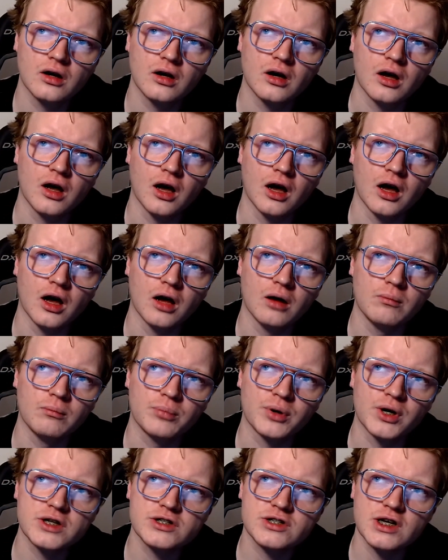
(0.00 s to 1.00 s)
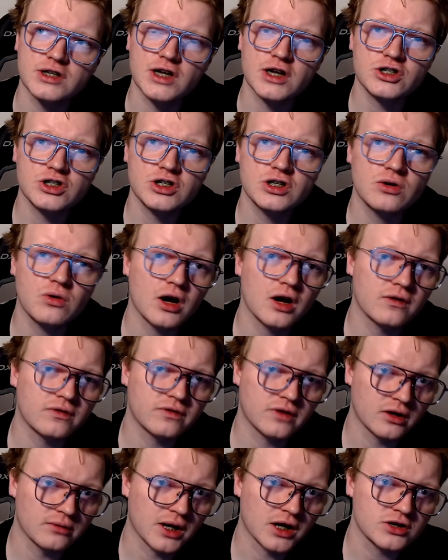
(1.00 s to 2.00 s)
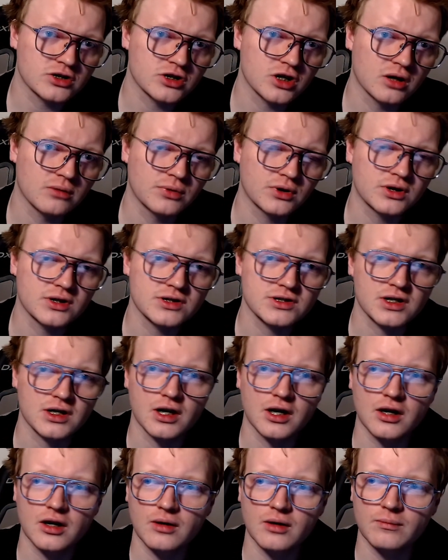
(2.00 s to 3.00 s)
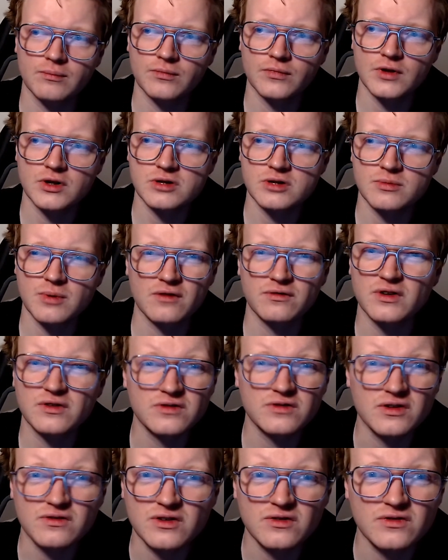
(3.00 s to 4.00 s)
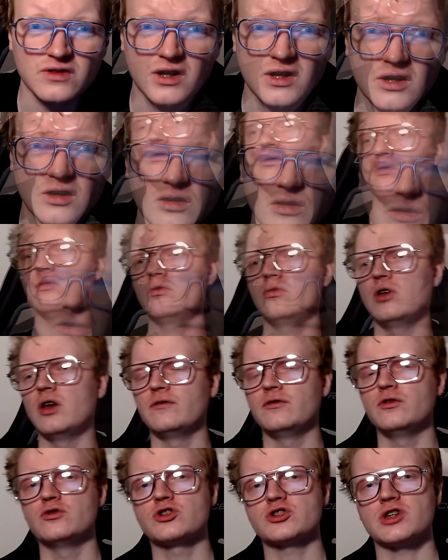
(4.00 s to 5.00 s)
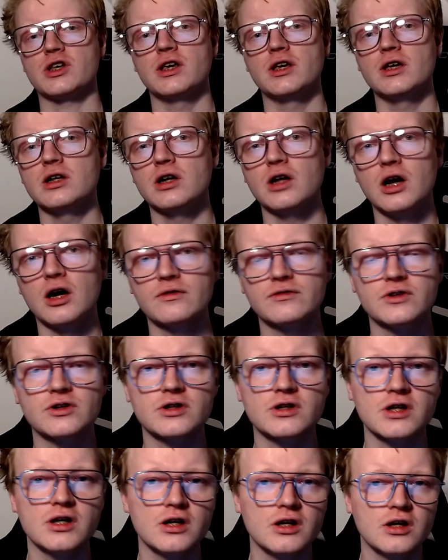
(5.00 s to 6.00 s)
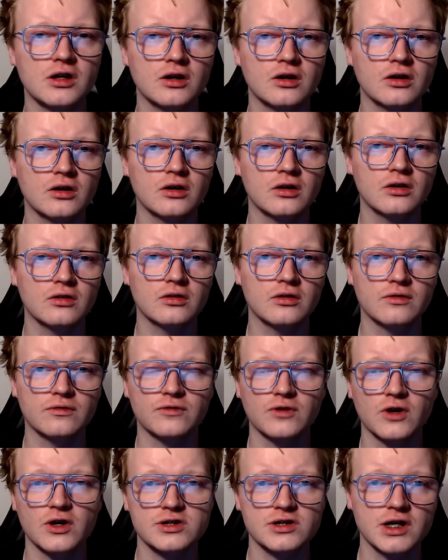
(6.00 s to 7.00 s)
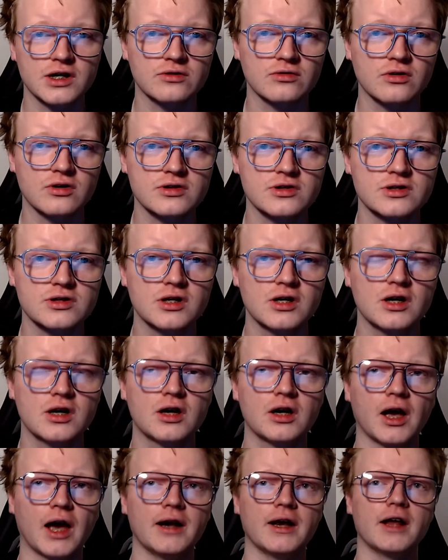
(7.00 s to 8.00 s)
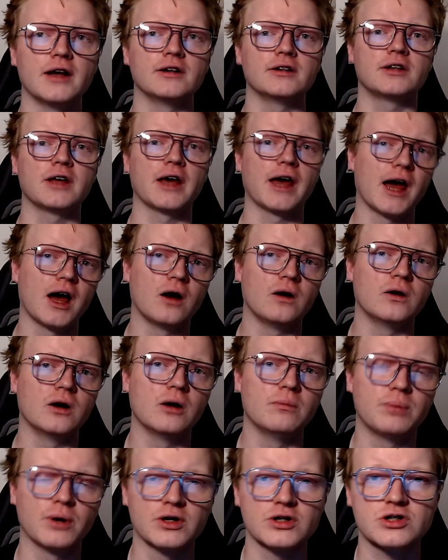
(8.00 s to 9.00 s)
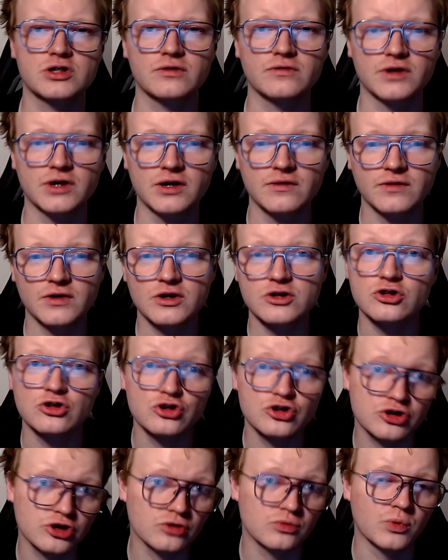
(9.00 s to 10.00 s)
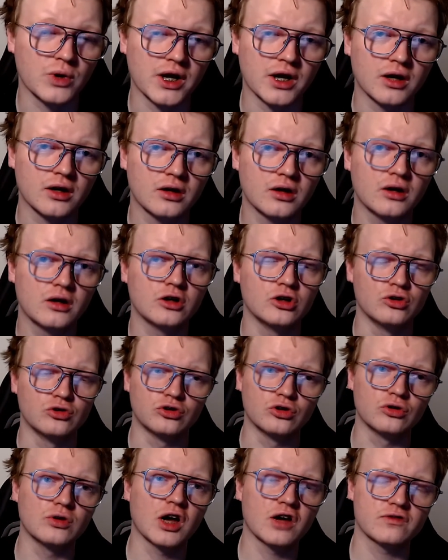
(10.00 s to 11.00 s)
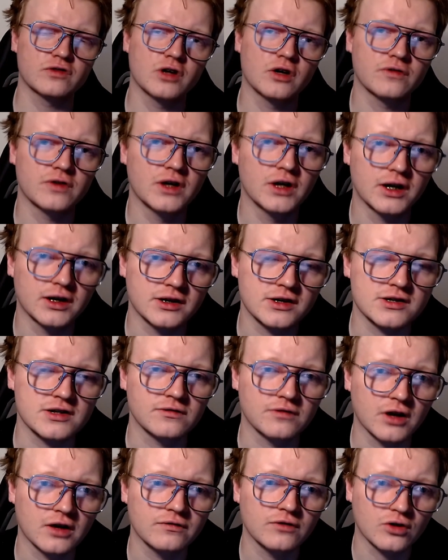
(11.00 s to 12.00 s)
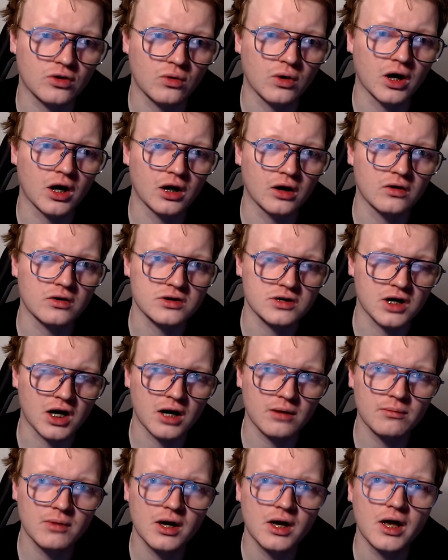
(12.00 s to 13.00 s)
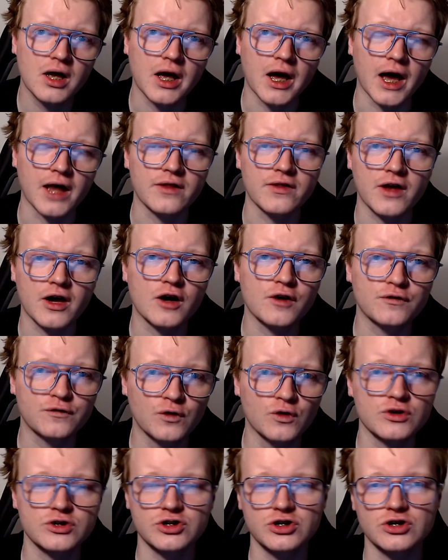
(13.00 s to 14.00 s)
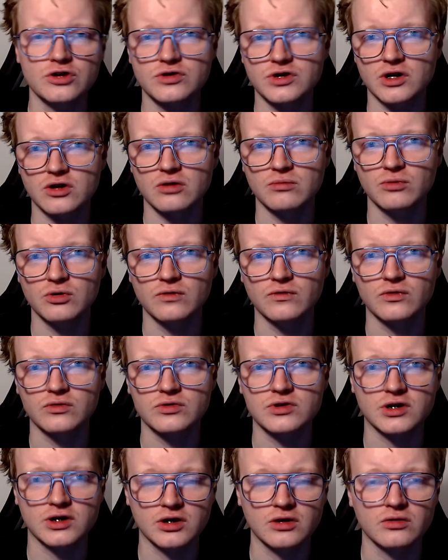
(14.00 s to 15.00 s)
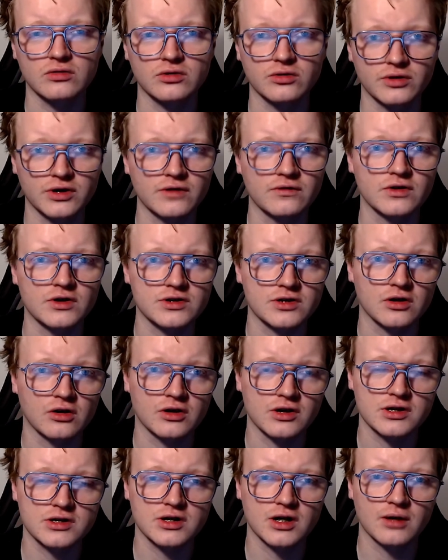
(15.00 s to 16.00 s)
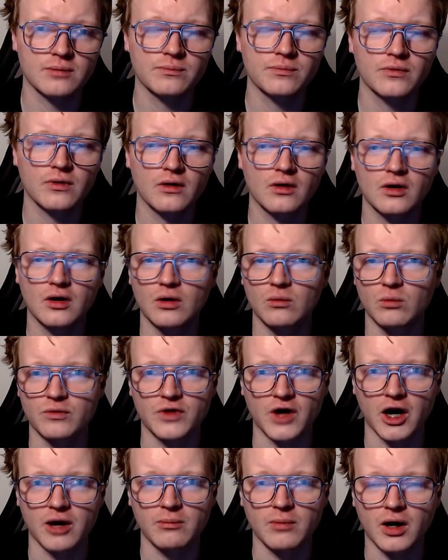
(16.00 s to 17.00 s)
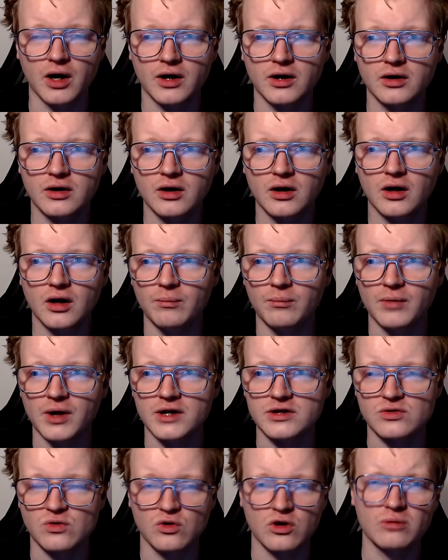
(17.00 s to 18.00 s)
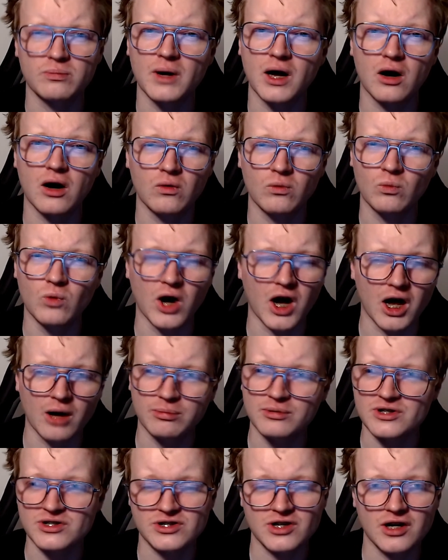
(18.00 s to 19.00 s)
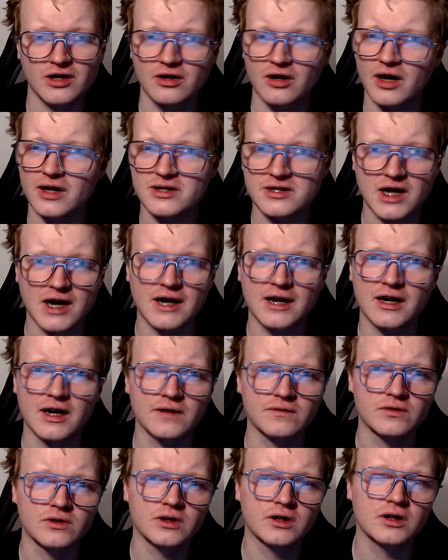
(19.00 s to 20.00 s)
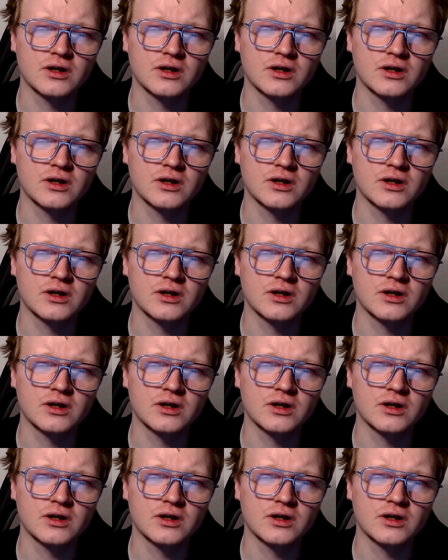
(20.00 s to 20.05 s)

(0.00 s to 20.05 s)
but it's actually quite a fun matchup because it's about a 50-50. If you just heal after the first Ledros and then get out a bunch of Anivias, you should win. you do have enough healing to survive for quite a long time, and they are forced to use their removal to kill your Anivias a lot of the time. With that in mind, it's all about what happens turn 9, 10, and 11.